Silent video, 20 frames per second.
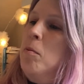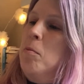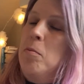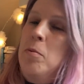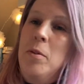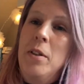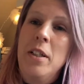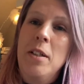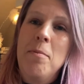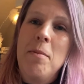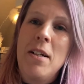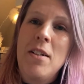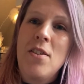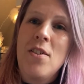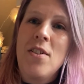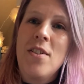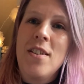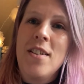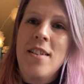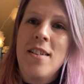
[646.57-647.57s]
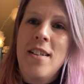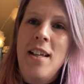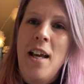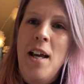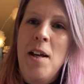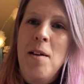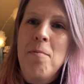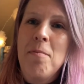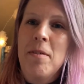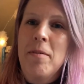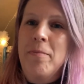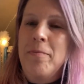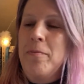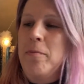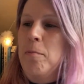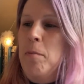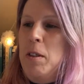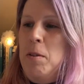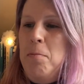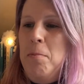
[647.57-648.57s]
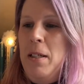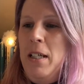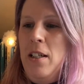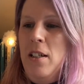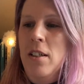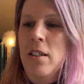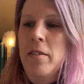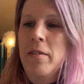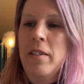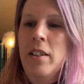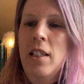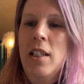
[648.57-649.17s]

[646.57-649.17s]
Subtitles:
pretty much the same but bigger.